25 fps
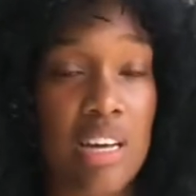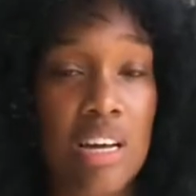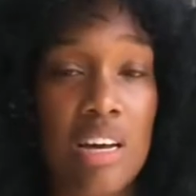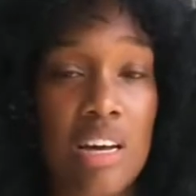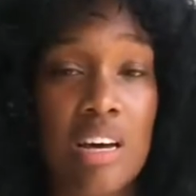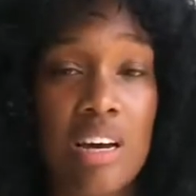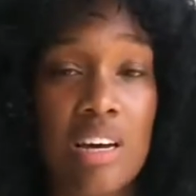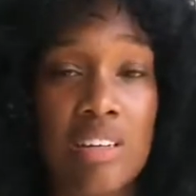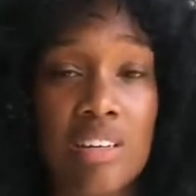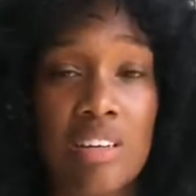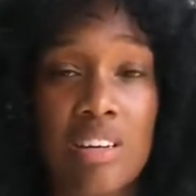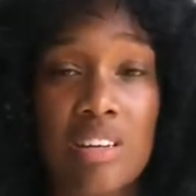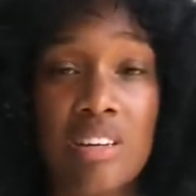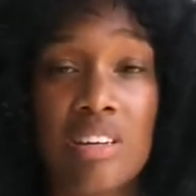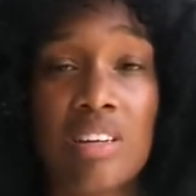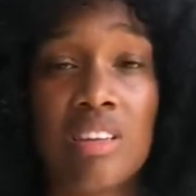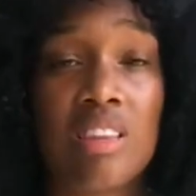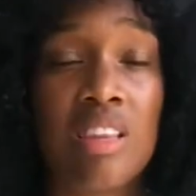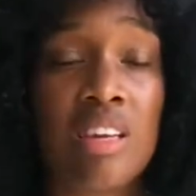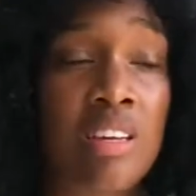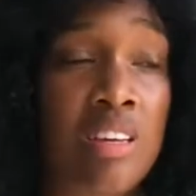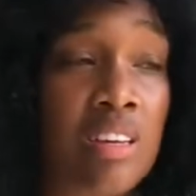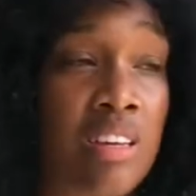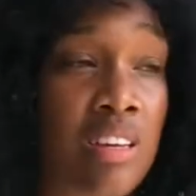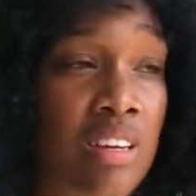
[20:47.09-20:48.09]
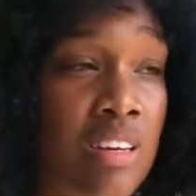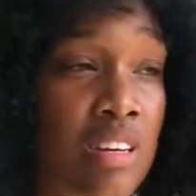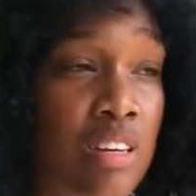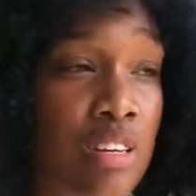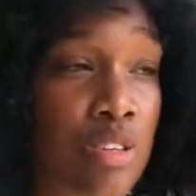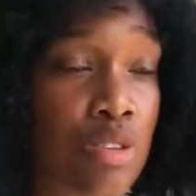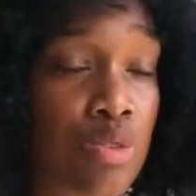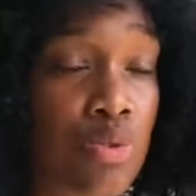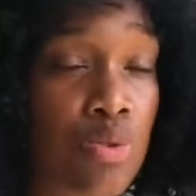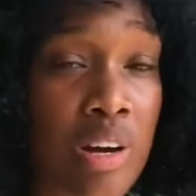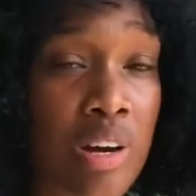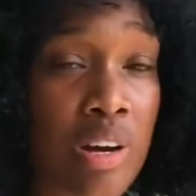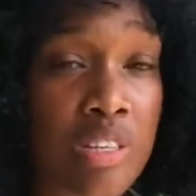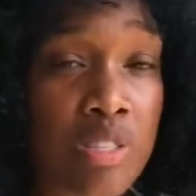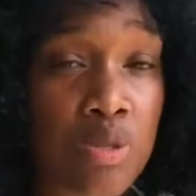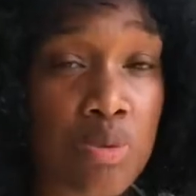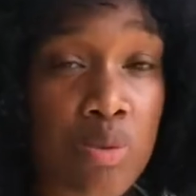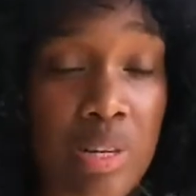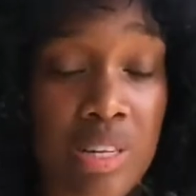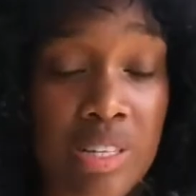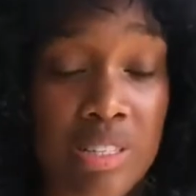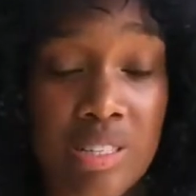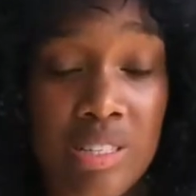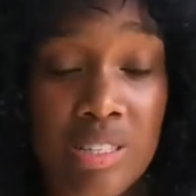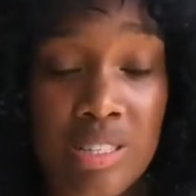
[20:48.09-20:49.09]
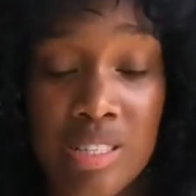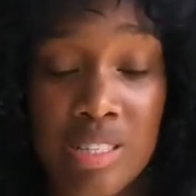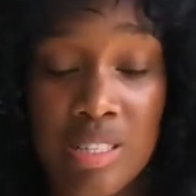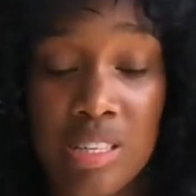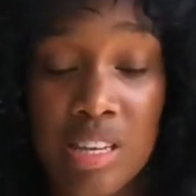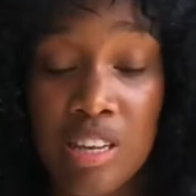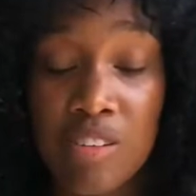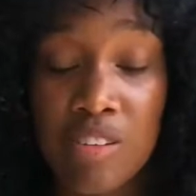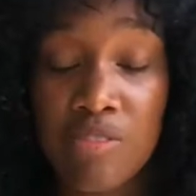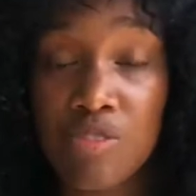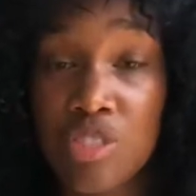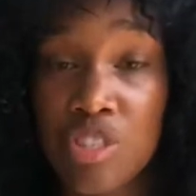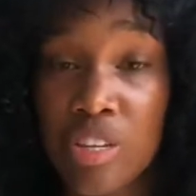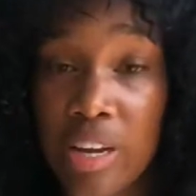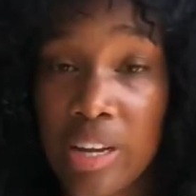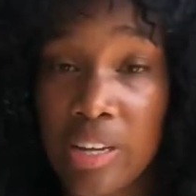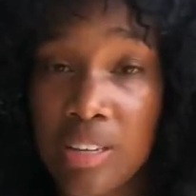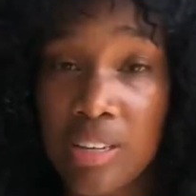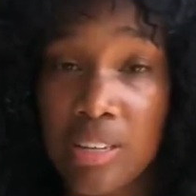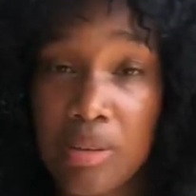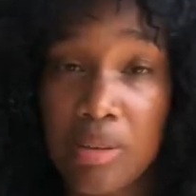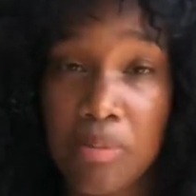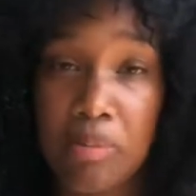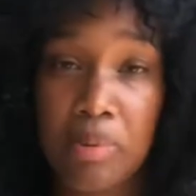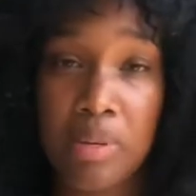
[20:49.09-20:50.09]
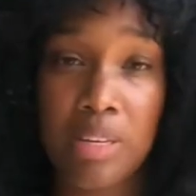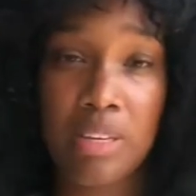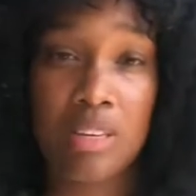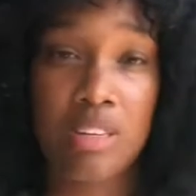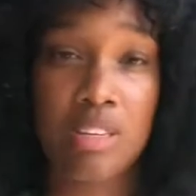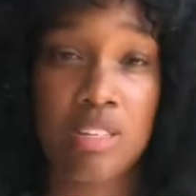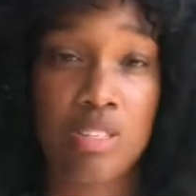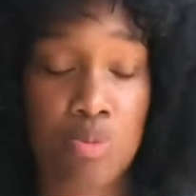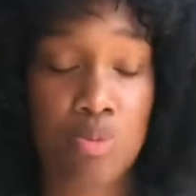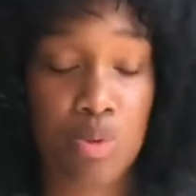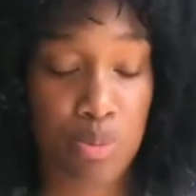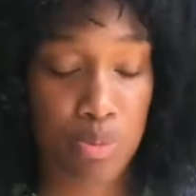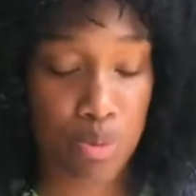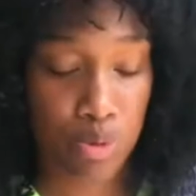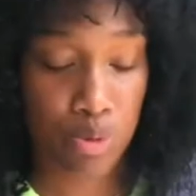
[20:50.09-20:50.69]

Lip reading: Another thing you could do as well to self-check, because we